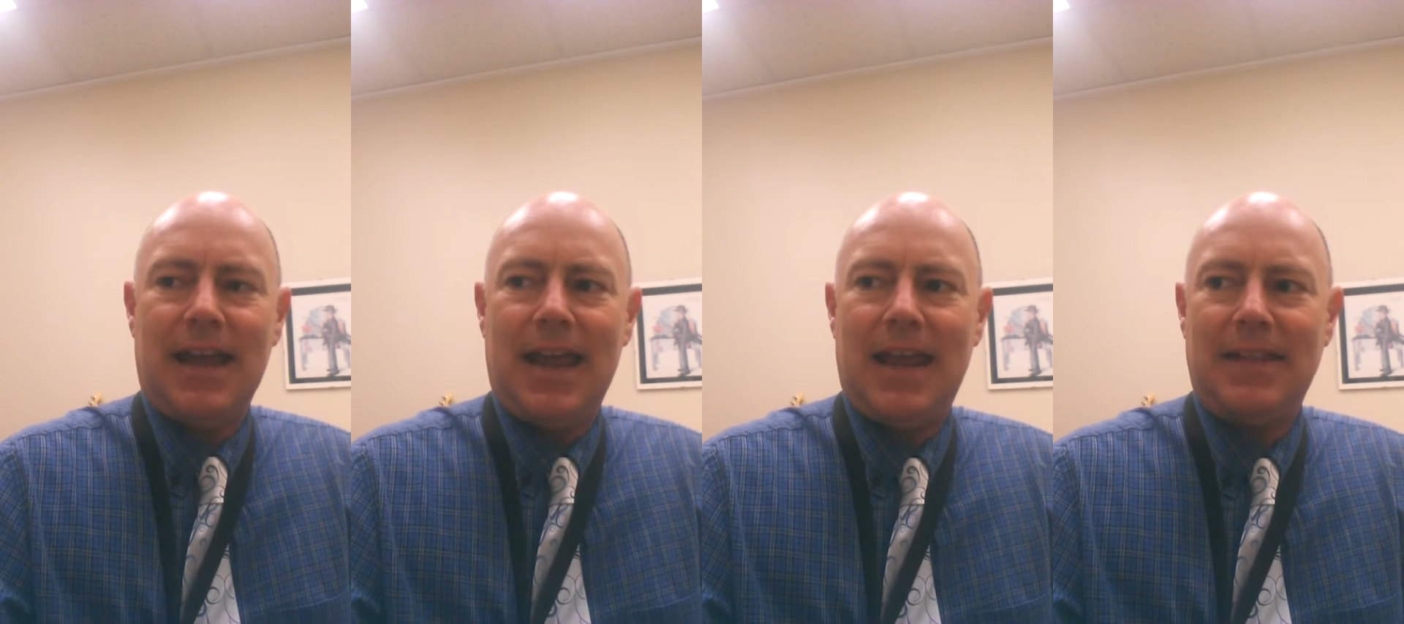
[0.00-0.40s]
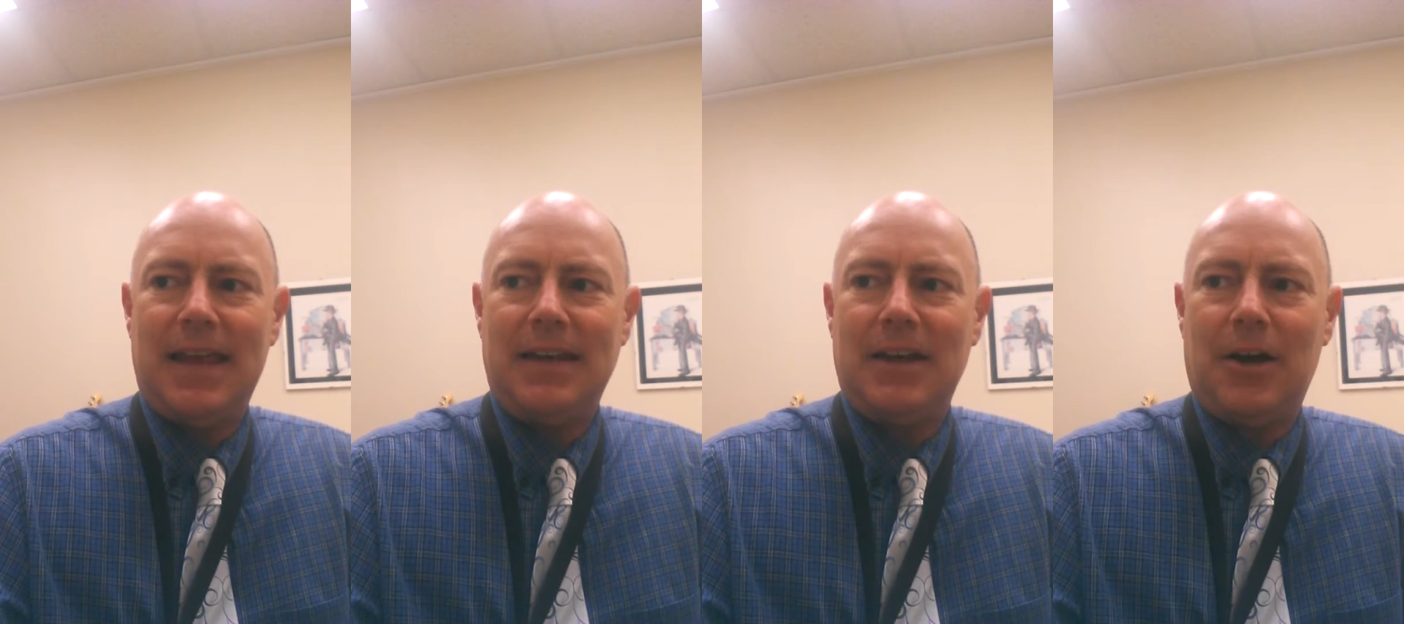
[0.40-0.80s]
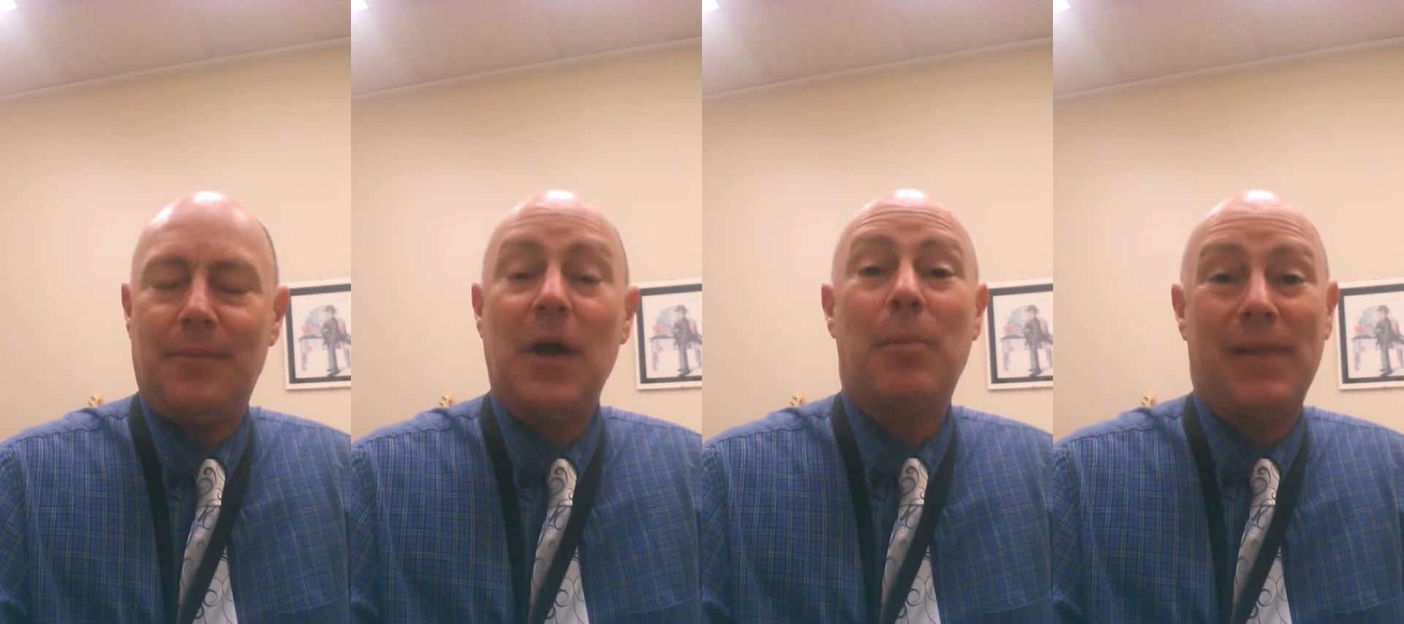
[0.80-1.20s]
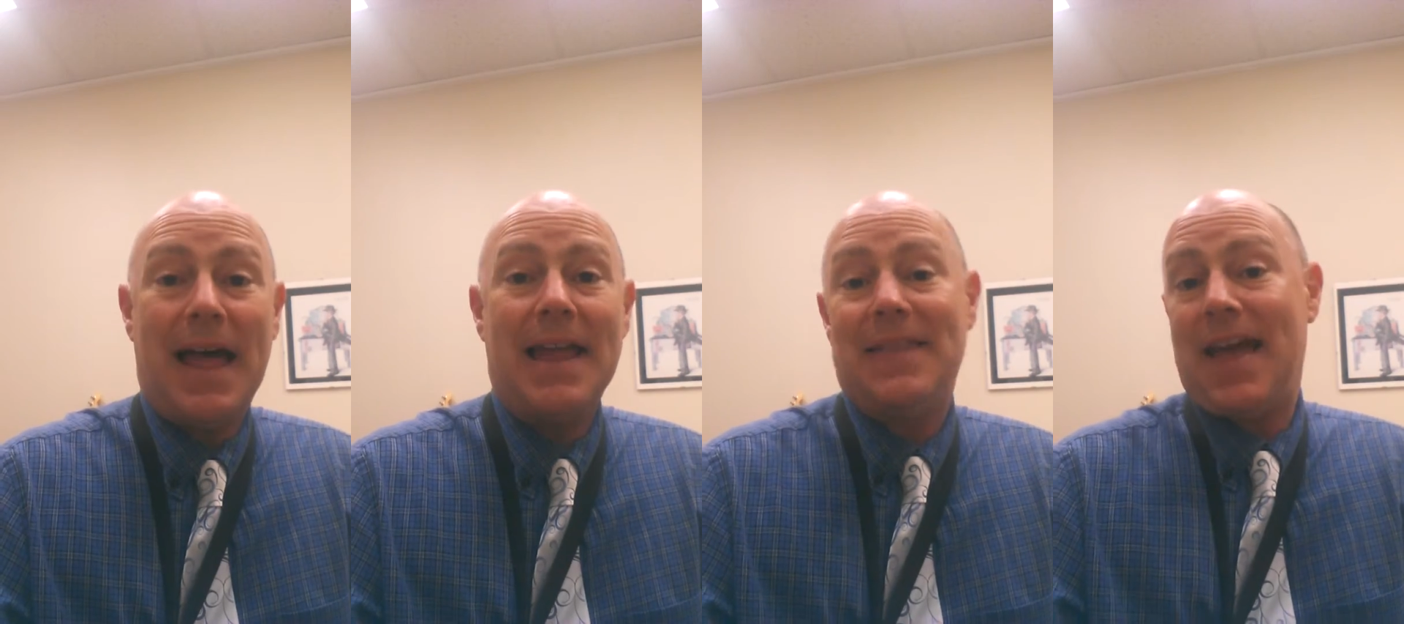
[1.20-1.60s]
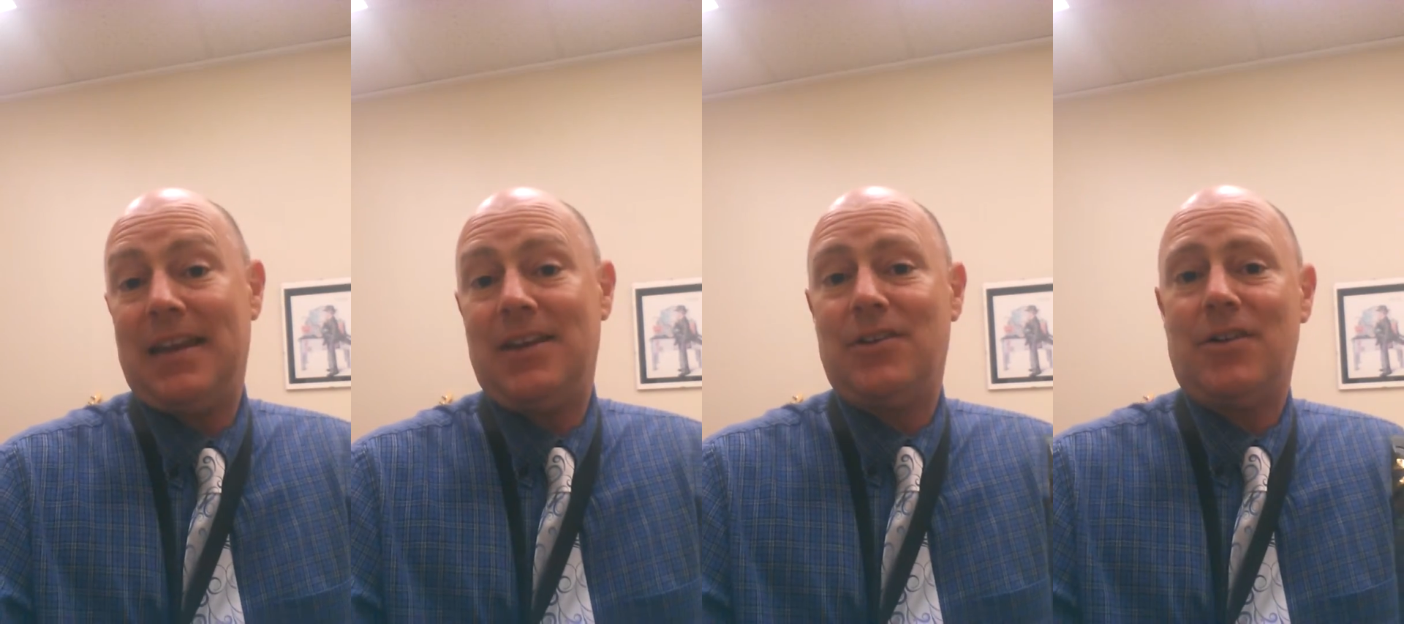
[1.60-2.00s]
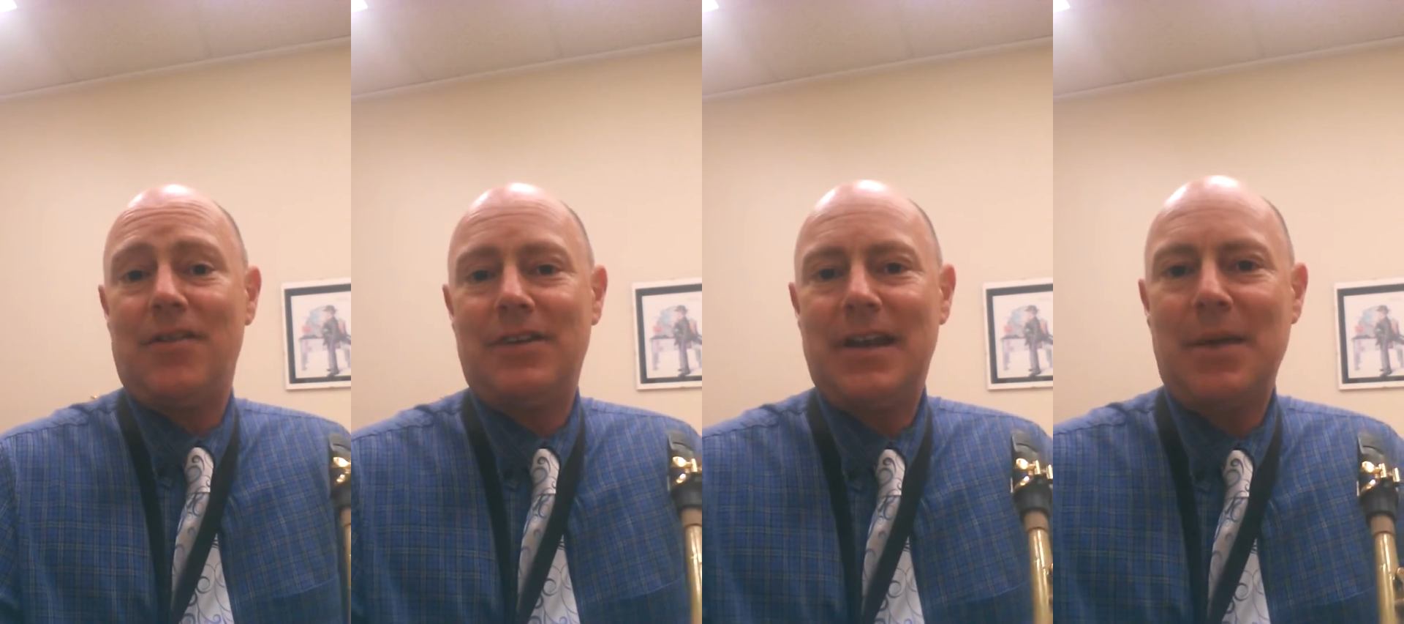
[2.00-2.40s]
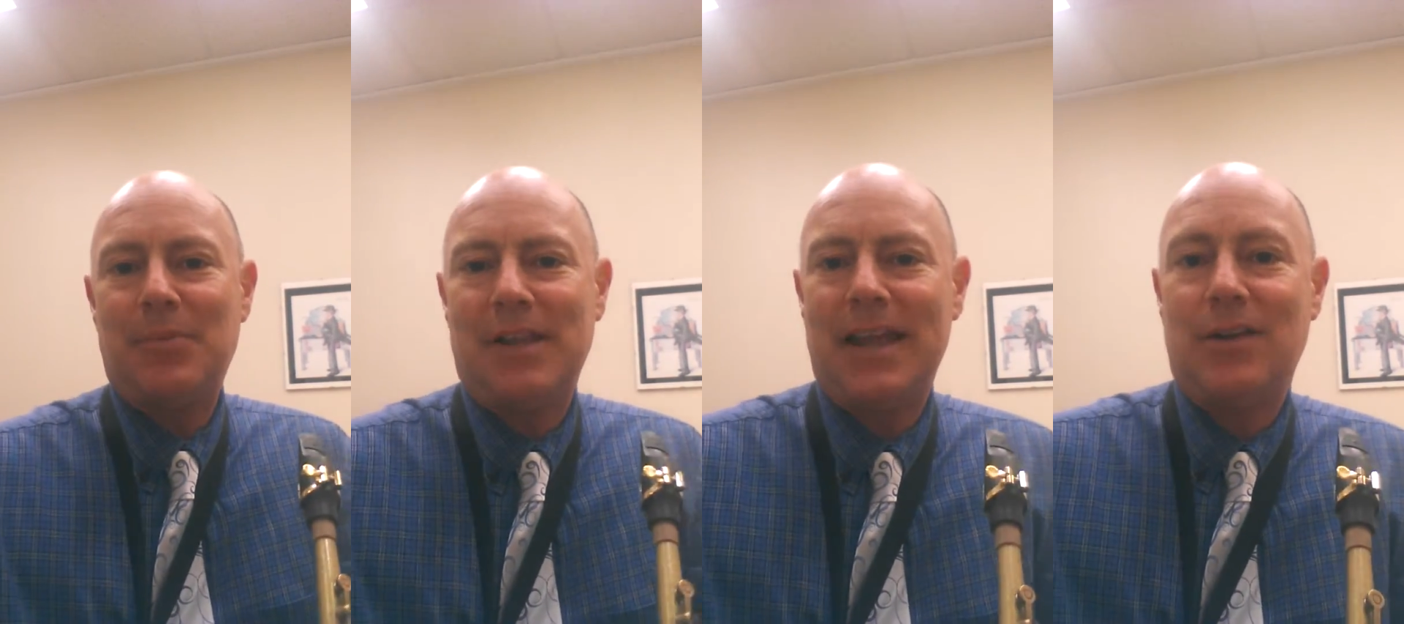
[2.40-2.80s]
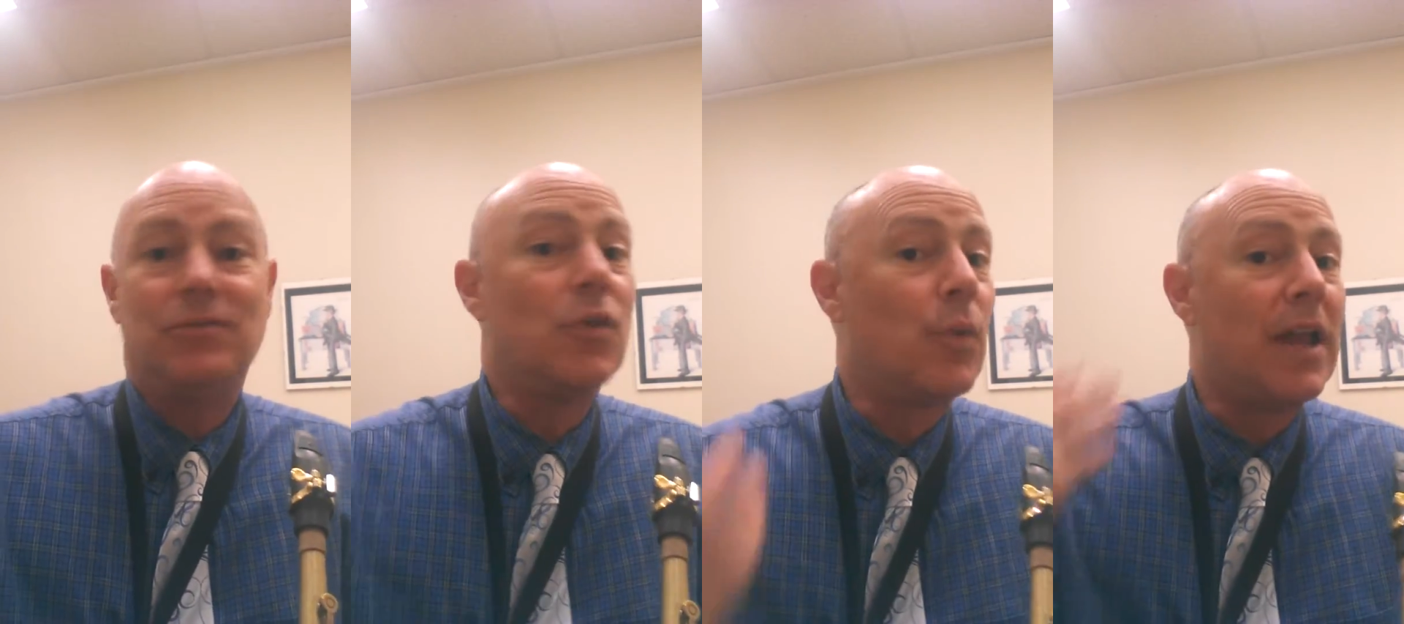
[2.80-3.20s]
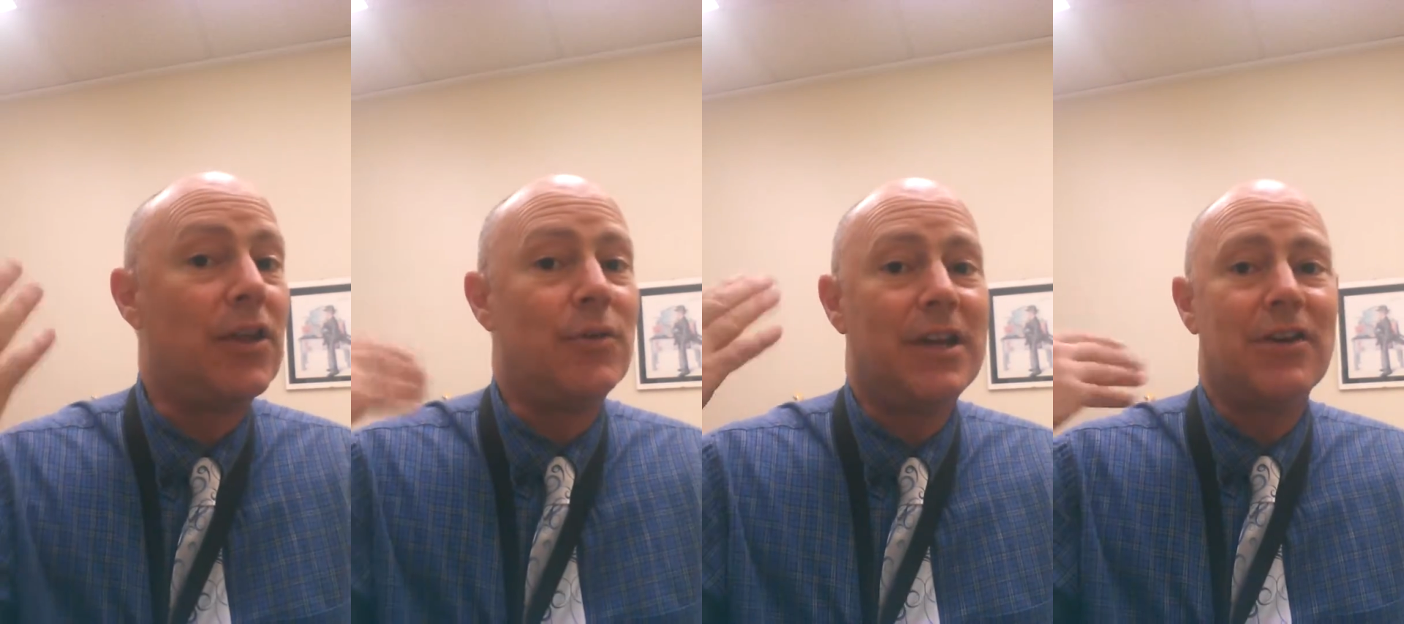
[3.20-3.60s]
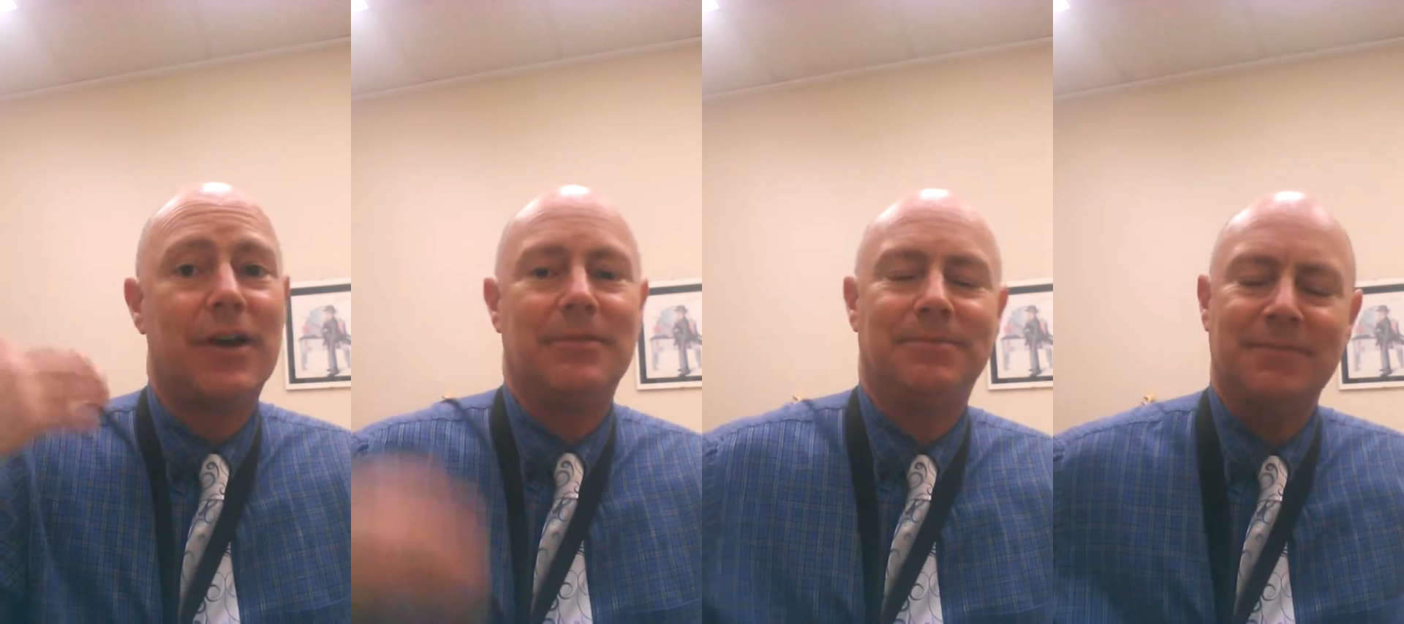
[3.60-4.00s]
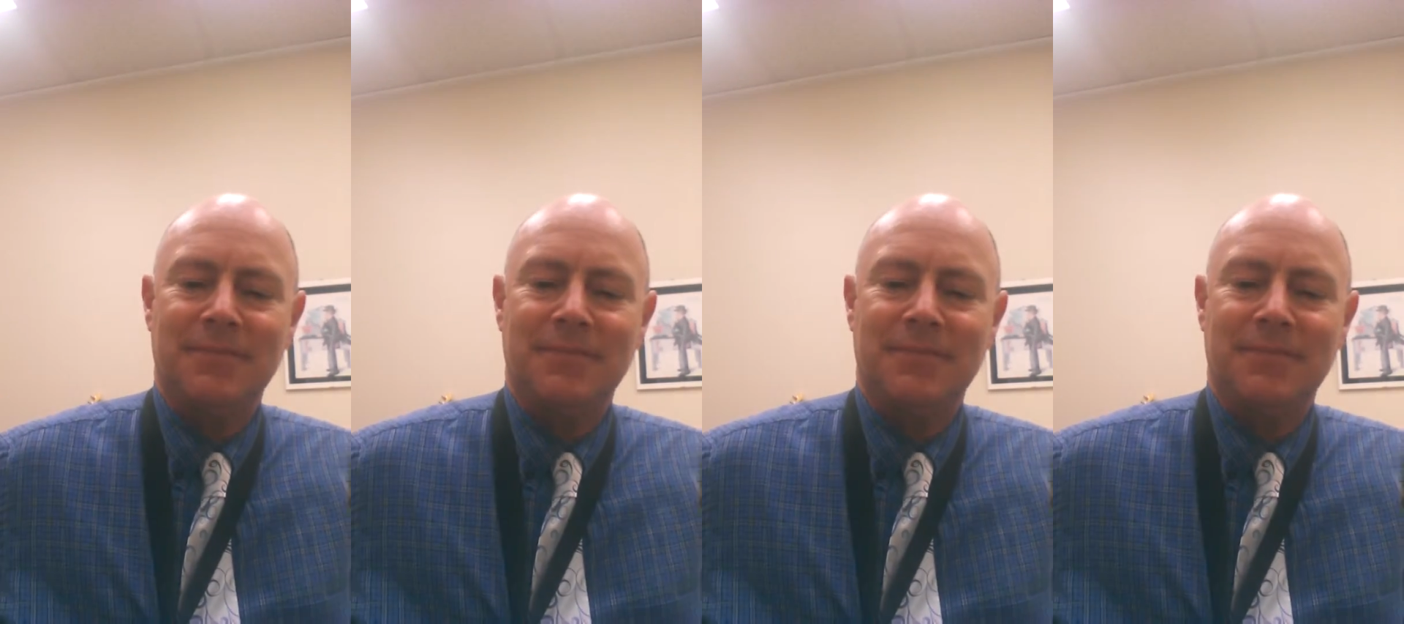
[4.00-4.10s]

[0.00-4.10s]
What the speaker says: and then applying that in your everyday playing the way you hear it.